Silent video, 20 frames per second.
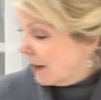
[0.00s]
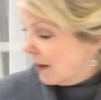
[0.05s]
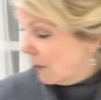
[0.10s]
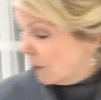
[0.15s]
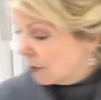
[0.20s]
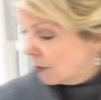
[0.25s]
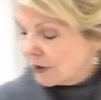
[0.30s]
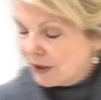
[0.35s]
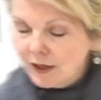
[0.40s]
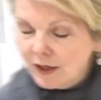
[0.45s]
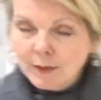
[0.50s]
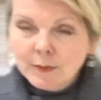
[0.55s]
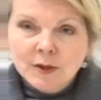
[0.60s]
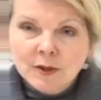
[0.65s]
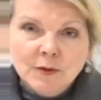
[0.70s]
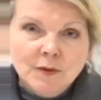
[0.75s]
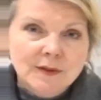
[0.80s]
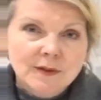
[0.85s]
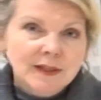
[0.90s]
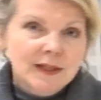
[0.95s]
And what I'm
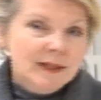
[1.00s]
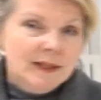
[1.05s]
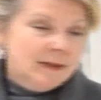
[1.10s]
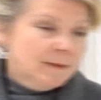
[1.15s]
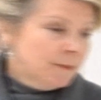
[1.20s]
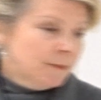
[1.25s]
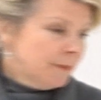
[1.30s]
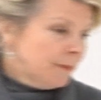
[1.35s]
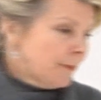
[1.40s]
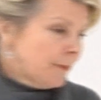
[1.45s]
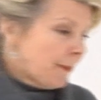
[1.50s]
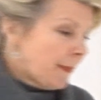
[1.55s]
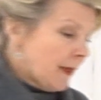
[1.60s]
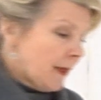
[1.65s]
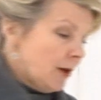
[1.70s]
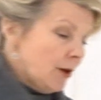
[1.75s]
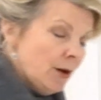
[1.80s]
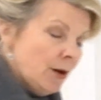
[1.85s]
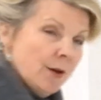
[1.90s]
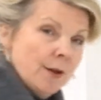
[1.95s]
using
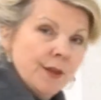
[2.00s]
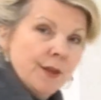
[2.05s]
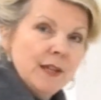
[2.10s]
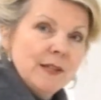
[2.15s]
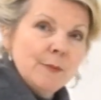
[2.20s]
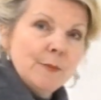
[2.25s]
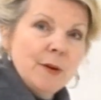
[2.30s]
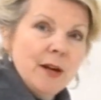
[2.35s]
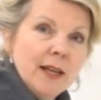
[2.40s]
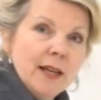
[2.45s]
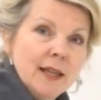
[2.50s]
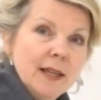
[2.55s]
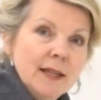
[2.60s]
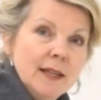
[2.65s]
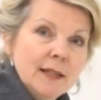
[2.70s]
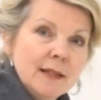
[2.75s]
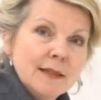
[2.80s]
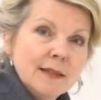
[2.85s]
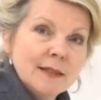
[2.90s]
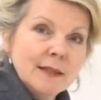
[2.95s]
are these
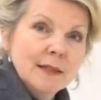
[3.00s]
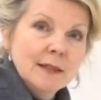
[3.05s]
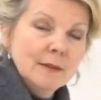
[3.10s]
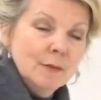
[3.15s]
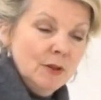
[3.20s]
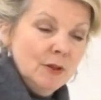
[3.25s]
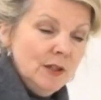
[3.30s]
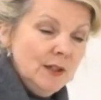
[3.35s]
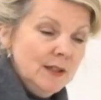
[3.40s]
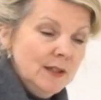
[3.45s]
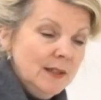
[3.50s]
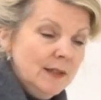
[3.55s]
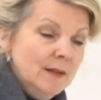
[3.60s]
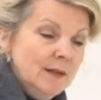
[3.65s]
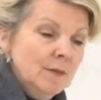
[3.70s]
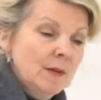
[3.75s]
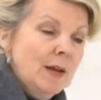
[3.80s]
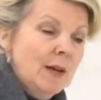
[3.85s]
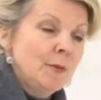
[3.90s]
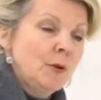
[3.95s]
brackets, which
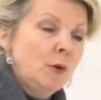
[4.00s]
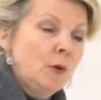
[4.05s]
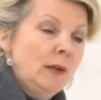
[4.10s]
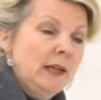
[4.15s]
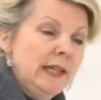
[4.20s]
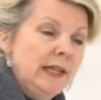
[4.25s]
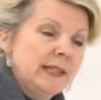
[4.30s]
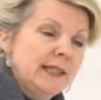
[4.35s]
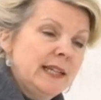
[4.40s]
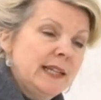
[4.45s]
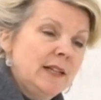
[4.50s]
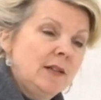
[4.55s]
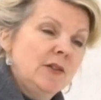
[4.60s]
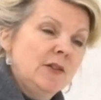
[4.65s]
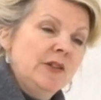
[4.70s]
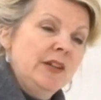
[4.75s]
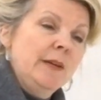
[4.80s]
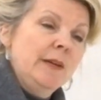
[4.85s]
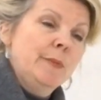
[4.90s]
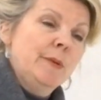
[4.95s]
is, I'm calling it an
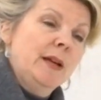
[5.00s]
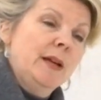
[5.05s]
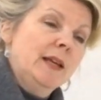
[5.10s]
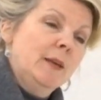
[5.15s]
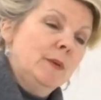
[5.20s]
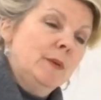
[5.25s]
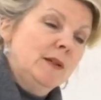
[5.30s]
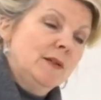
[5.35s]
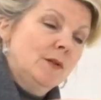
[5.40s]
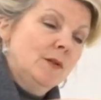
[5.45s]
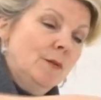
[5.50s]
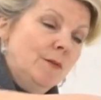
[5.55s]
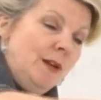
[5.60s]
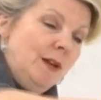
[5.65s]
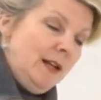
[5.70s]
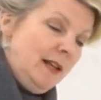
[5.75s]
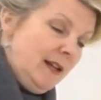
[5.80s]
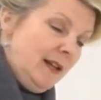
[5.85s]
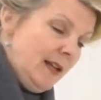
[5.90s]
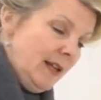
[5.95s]
L-shaped bracket, but it's not
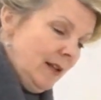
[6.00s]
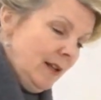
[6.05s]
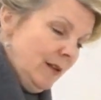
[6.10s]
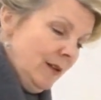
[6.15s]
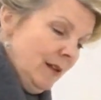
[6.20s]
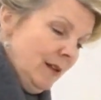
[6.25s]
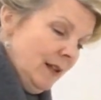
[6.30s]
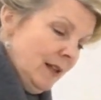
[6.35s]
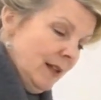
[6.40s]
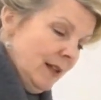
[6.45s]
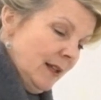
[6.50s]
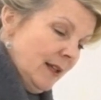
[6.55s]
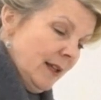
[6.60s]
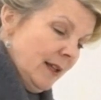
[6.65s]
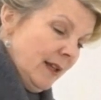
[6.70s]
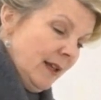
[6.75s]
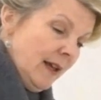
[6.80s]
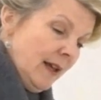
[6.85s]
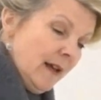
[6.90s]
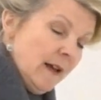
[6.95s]
really an L.
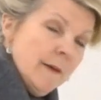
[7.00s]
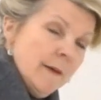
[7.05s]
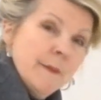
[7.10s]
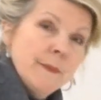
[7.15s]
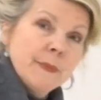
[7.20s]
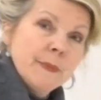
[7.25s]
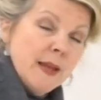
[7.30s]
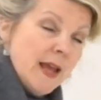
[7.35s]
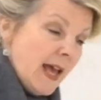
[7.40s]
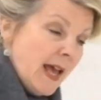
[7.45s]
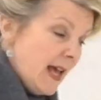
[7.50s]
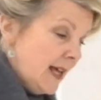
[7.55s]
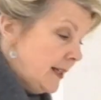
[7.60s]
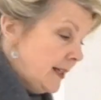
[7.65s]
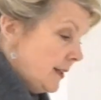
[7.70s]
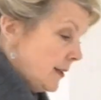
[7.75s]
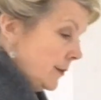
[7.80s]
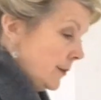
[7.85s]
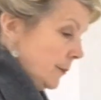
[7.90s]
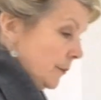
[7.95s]

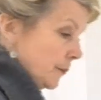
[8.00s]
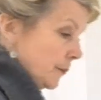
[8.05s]
And